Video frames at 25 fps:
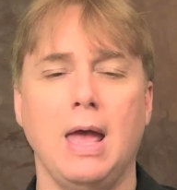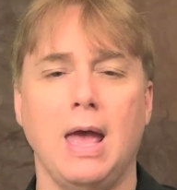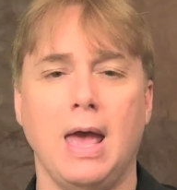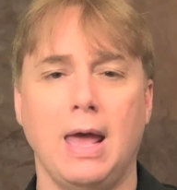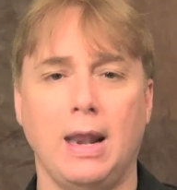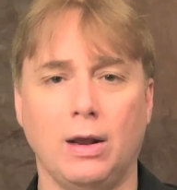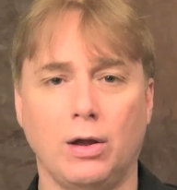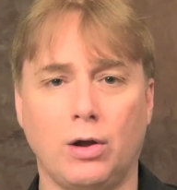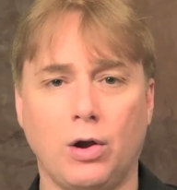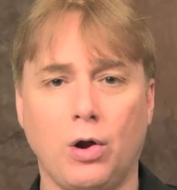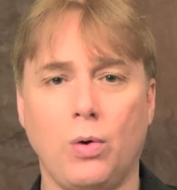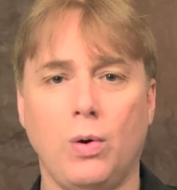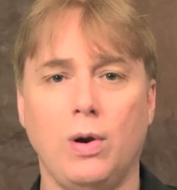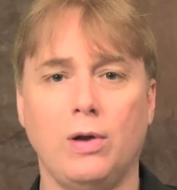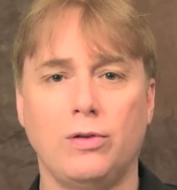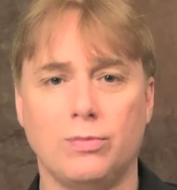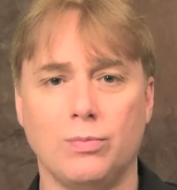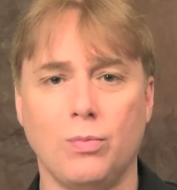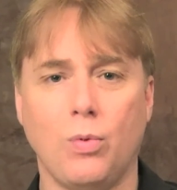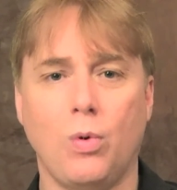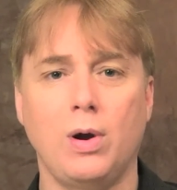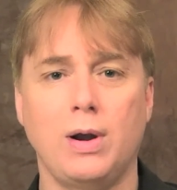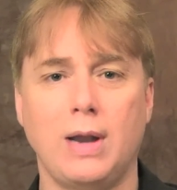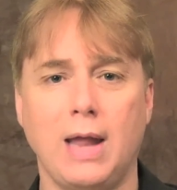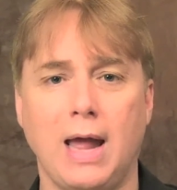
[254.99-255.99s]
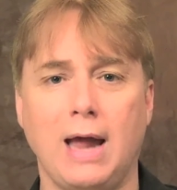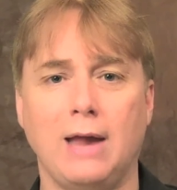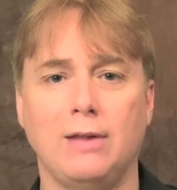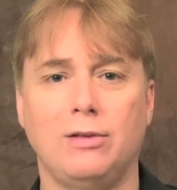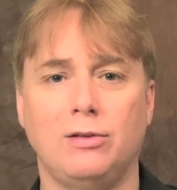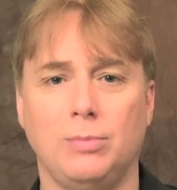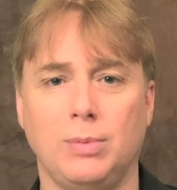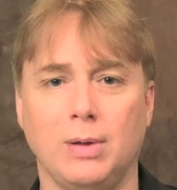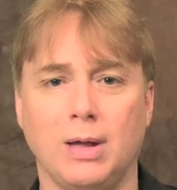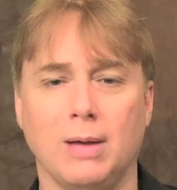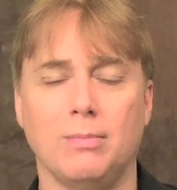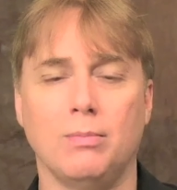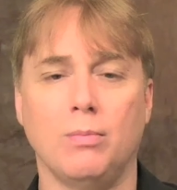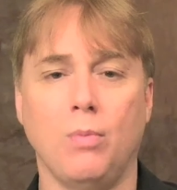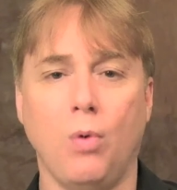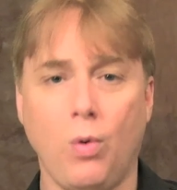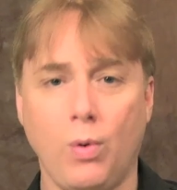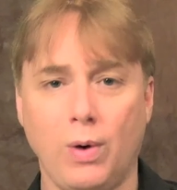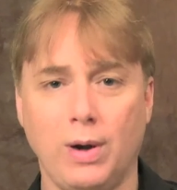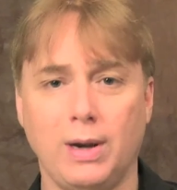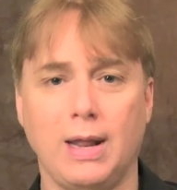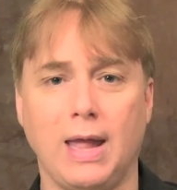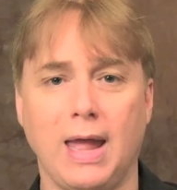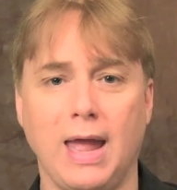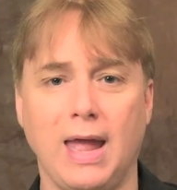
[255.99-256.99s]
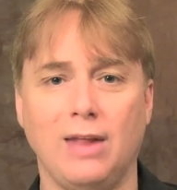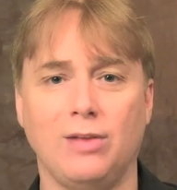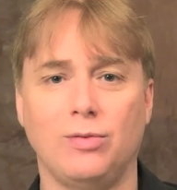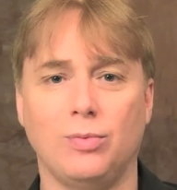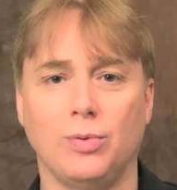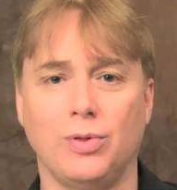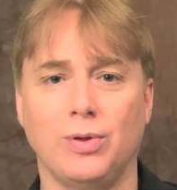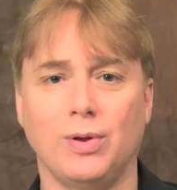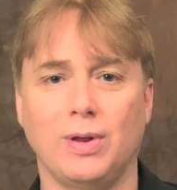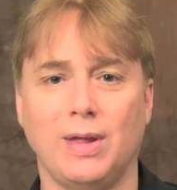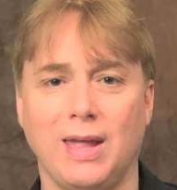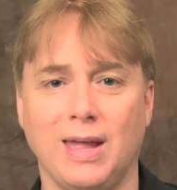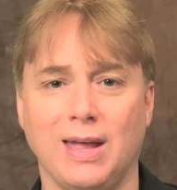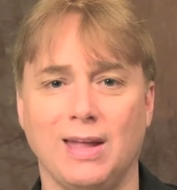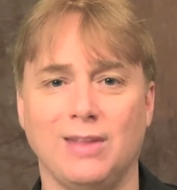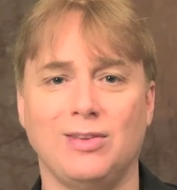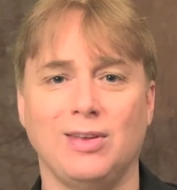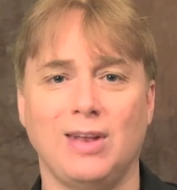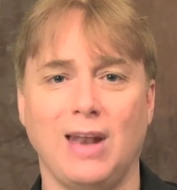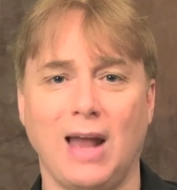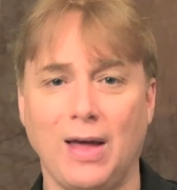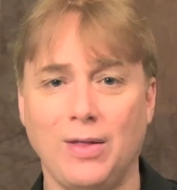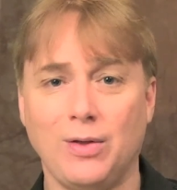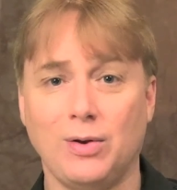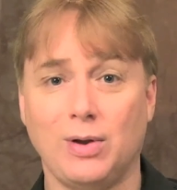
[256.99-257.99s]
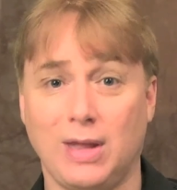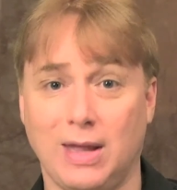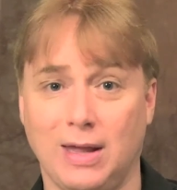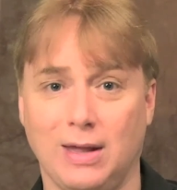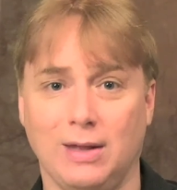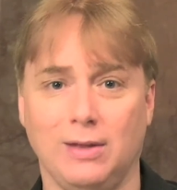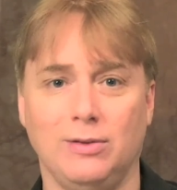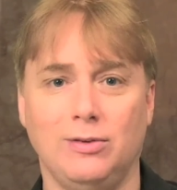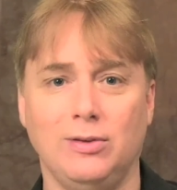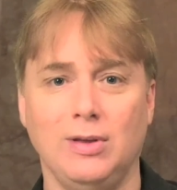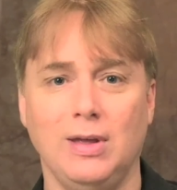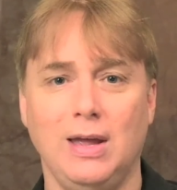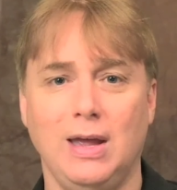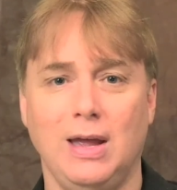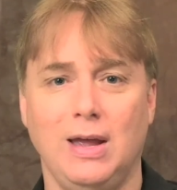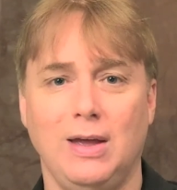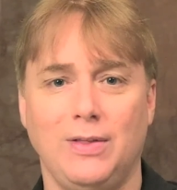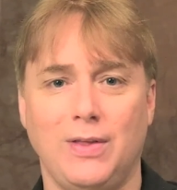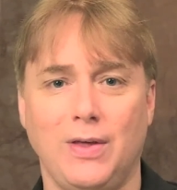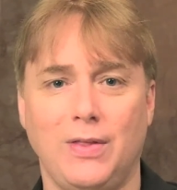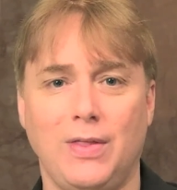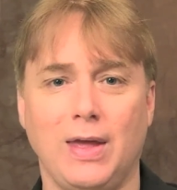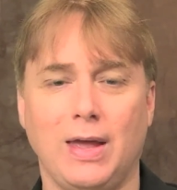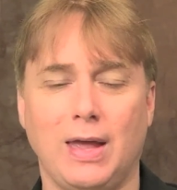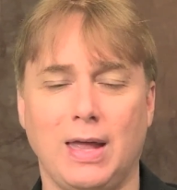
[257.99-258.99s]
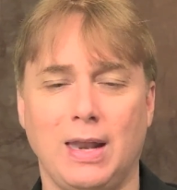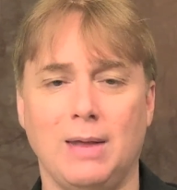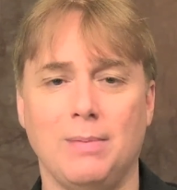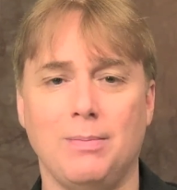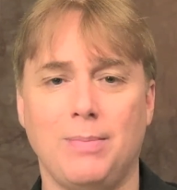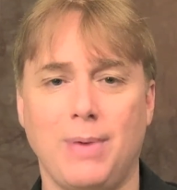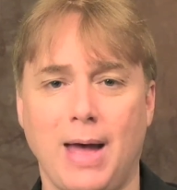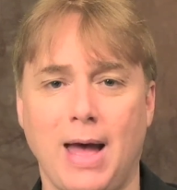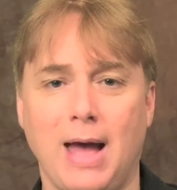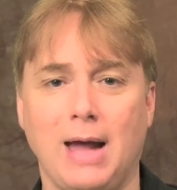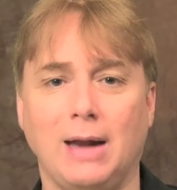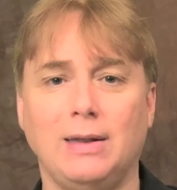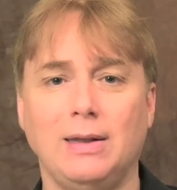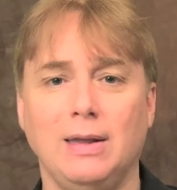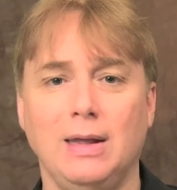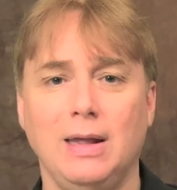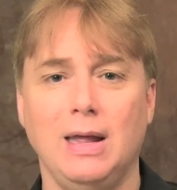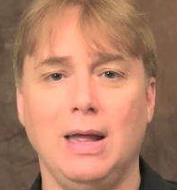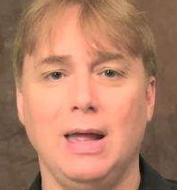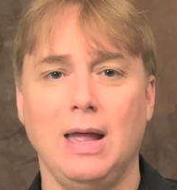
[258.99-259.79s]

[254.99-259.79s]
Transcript: and encourage more dads to become more engaged with their kids and other kids that they can impact.